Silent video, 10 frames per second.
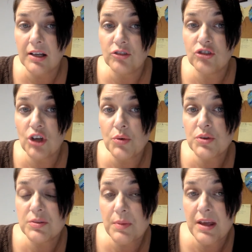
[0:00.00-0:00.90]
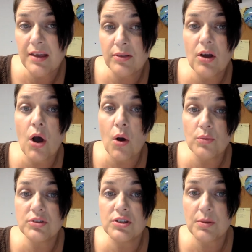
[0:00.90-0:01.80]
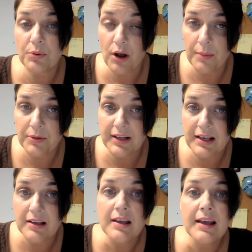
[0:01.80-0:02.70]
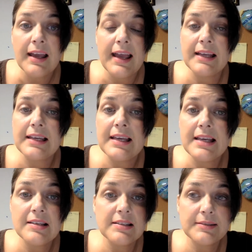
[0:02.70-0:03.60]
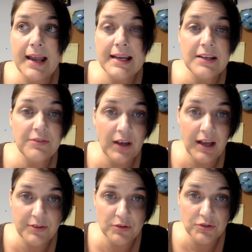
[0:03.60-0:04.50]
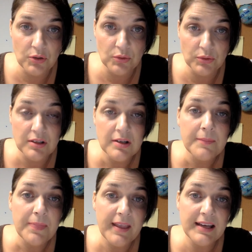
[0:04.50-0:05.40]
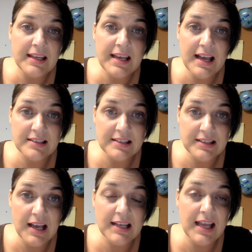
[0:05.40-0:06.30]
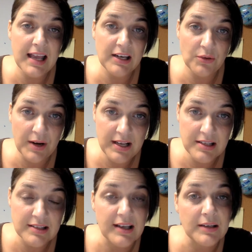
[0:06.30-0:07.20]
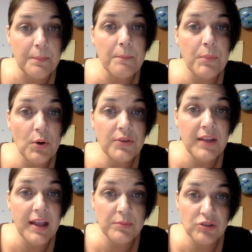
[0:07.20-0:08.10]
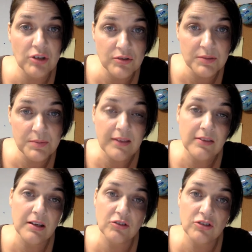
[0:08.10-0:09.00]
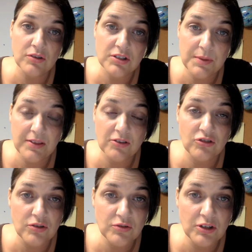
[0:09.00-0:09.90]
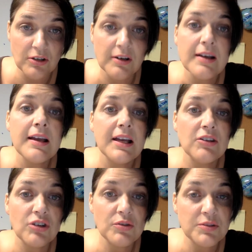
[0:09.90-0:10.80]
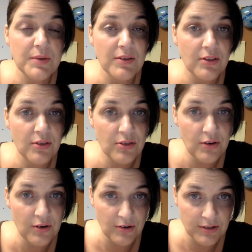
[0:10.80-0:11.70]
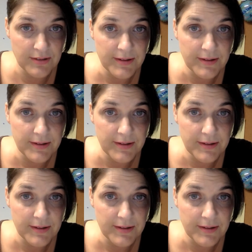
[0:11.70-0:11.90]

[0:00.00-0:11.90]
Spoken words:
Joe Smith owns the property and he's 85 years old and he has a son and a grandson, both named Joe Smith. You get Joe Smith Jr. and Joe Smith III.